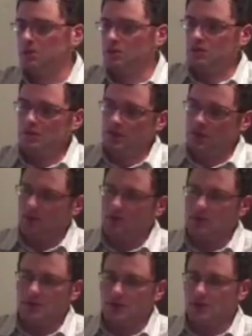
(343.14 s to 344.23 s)
musical
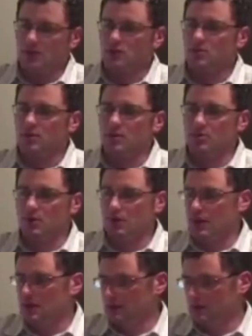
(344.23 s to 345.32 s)
notes that this instrument can
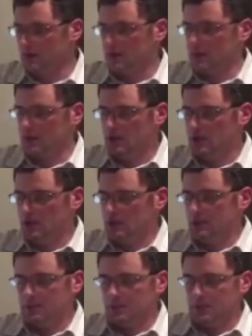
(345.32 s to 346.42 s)
play
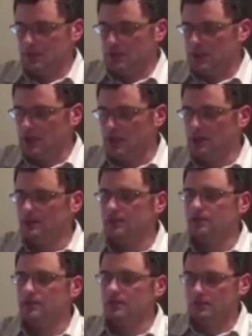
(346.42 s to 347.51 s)
are D,
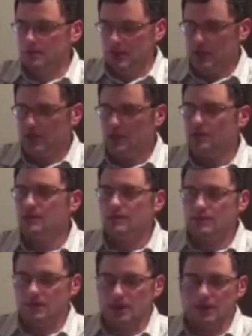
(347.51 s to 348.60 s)
E,
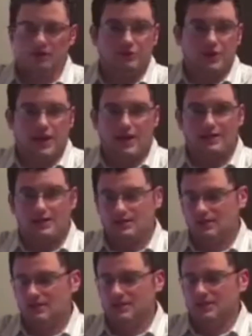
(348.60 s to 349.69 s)
F flat,
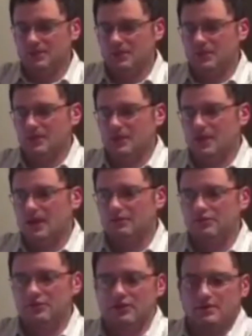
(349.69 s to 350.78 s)

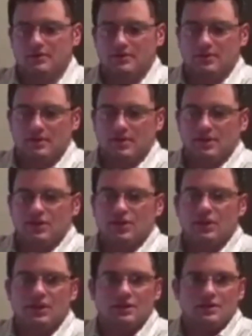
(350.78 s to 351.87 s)
F,
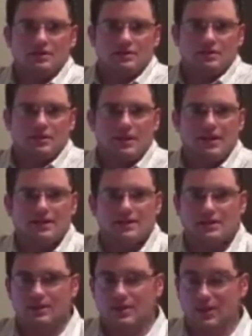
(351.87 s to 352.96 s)
G, and
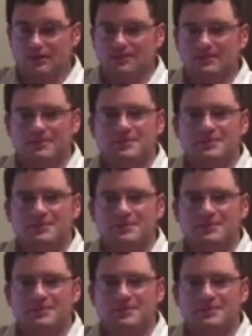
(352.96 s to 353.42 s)
C.